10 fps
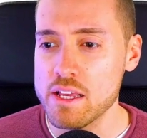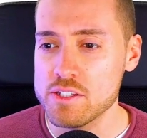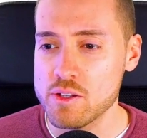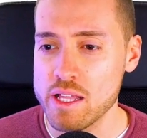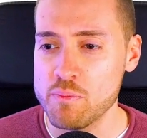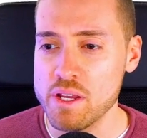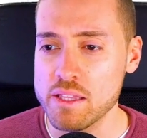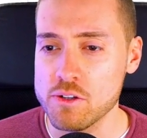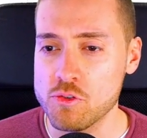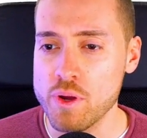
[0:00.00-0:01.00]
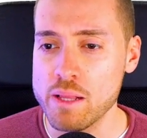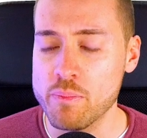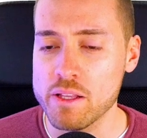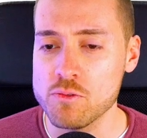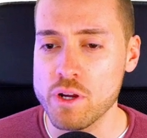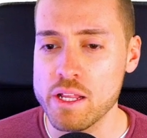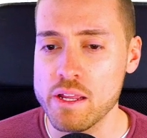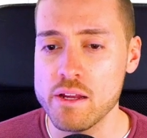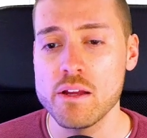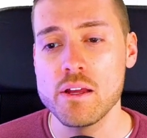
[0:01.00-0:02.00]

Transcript: So let me hit the create button right here.